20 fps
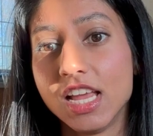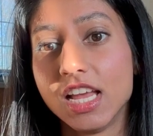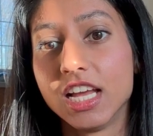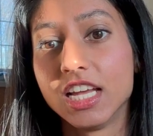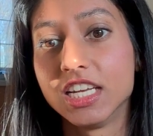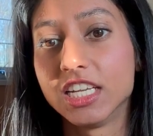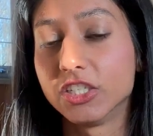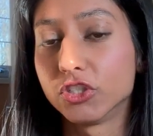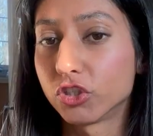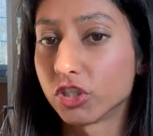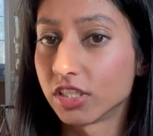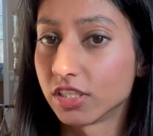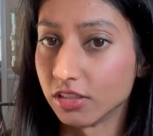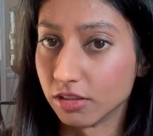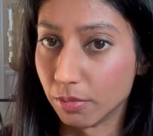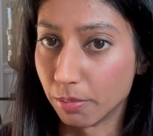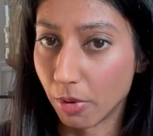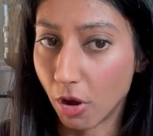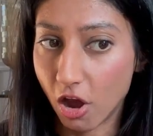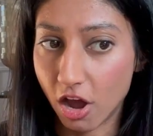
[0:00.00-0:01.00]
an interest in the
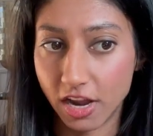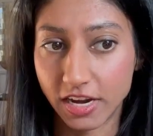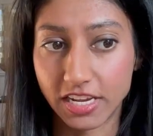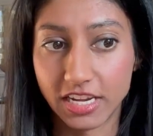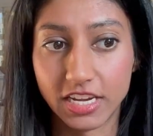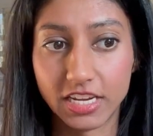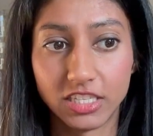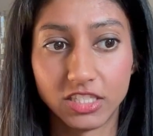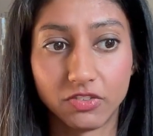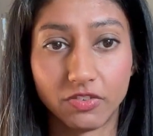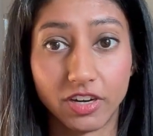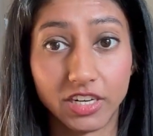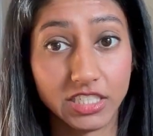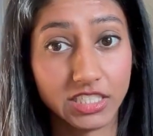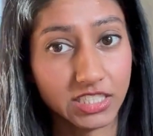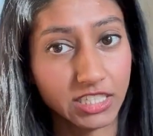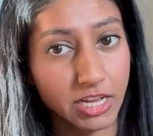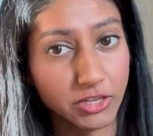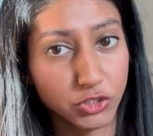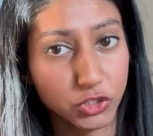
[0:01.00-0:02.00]
body. It's very
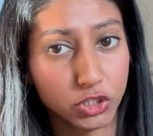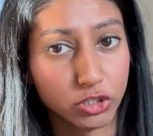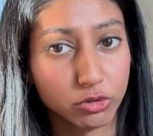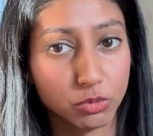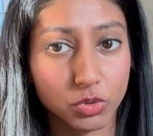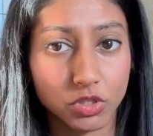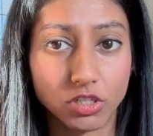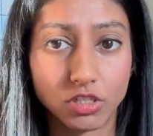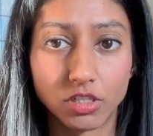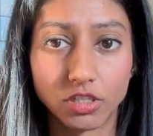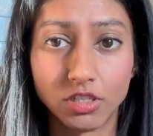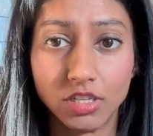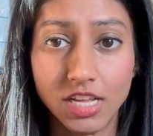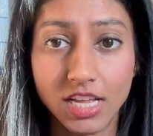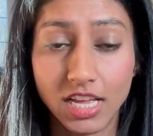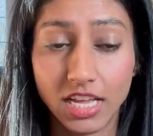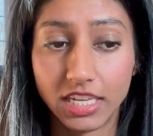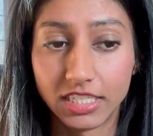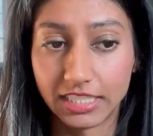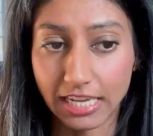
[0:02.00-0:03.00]
sensual,
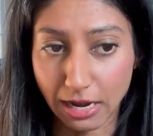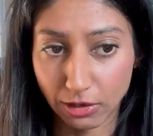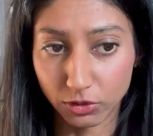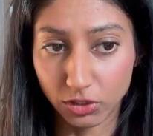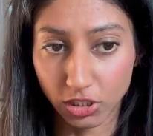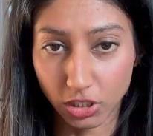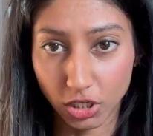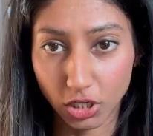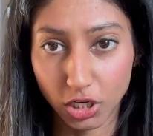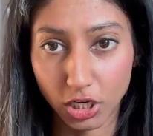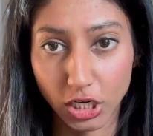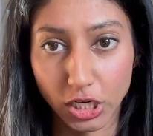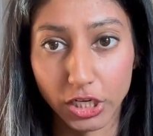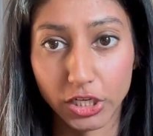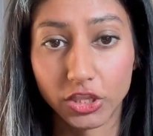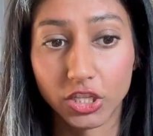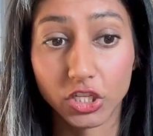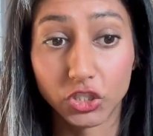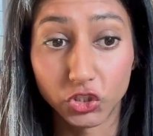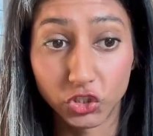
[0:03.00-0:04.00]
down to
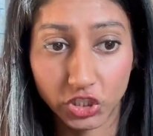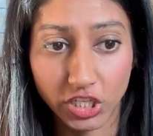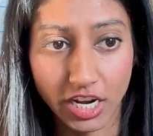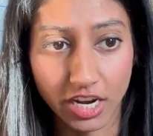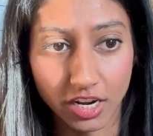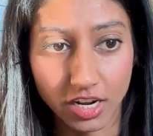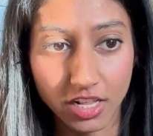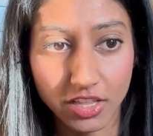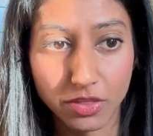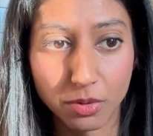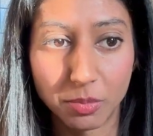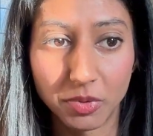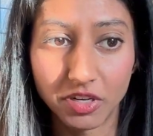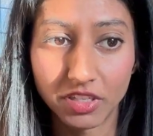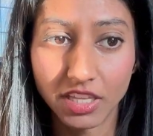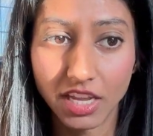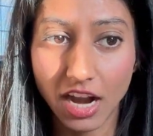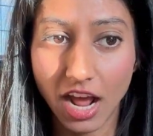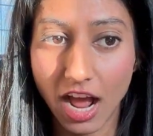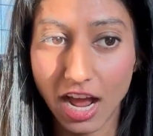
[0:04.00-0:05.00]
earth, chill. And the book
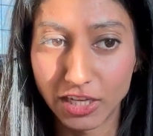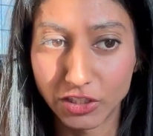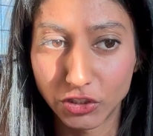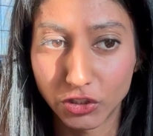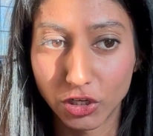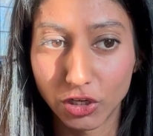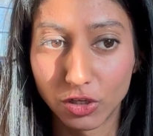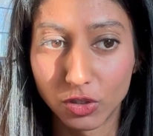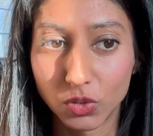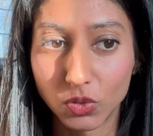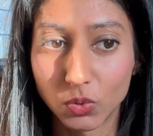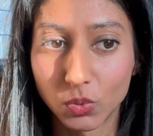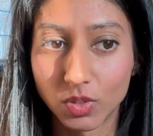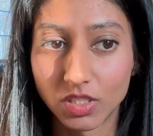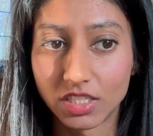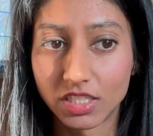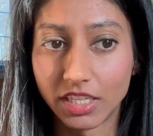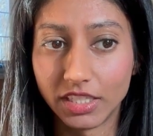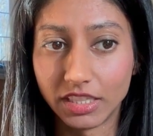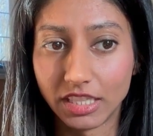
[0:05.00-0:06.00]
that I chose
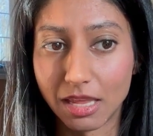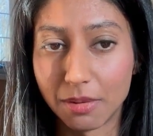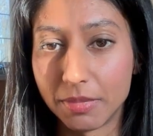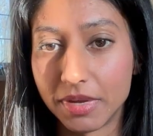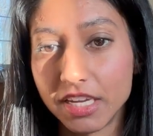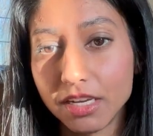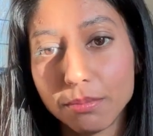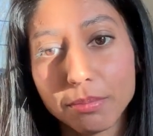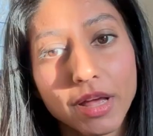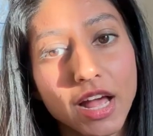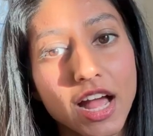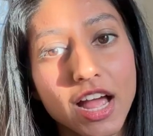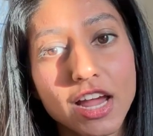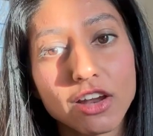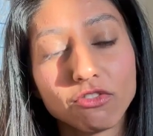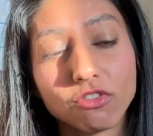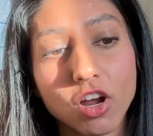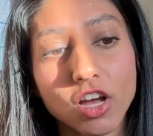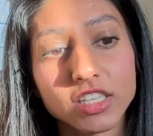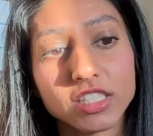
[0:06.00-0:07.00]
was The Limit by
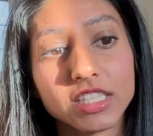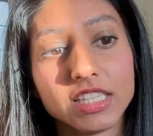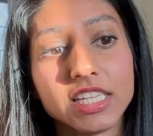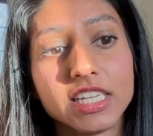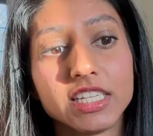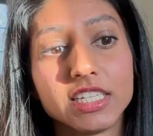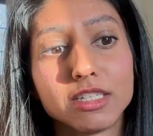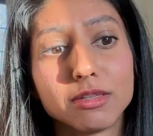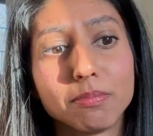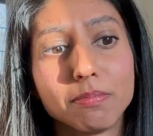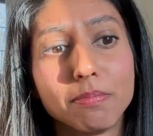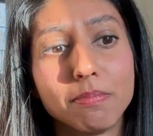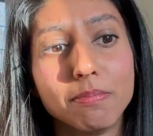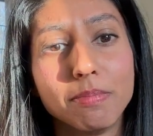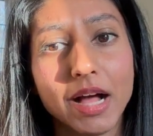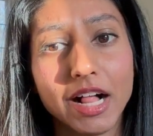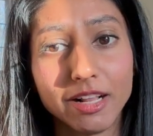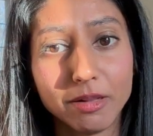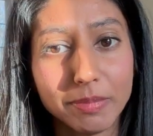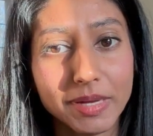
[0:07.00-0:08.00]
Rosalind
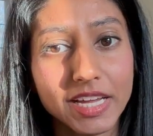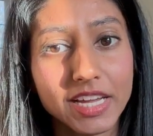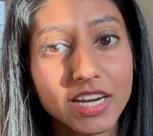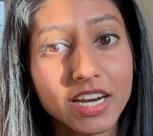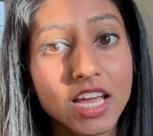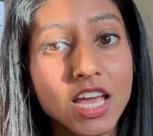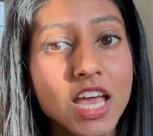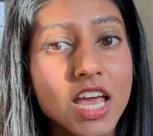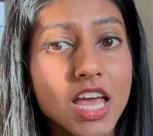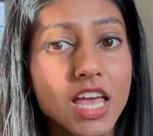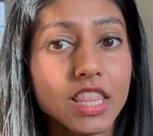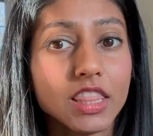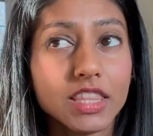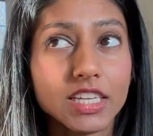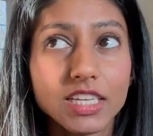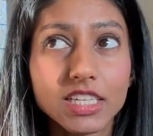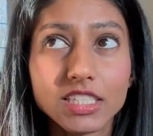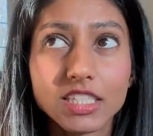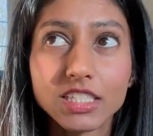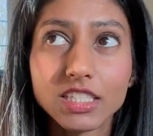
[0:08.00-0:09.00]
Belben.
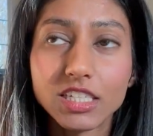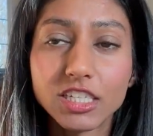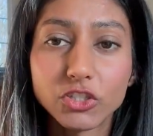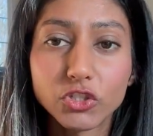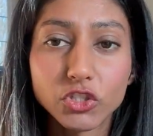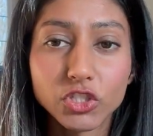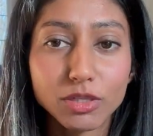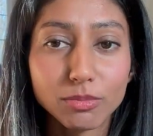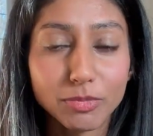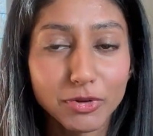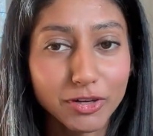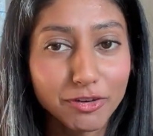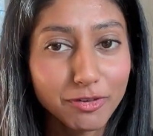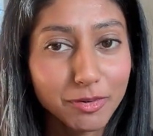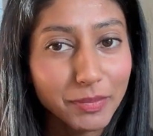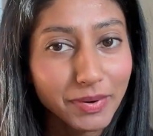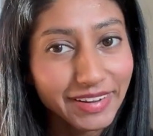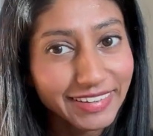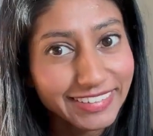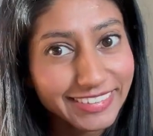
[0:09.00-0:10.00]
This is an interesting book from
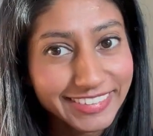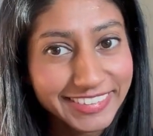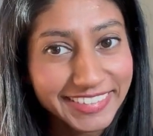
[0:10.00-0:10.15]
what I can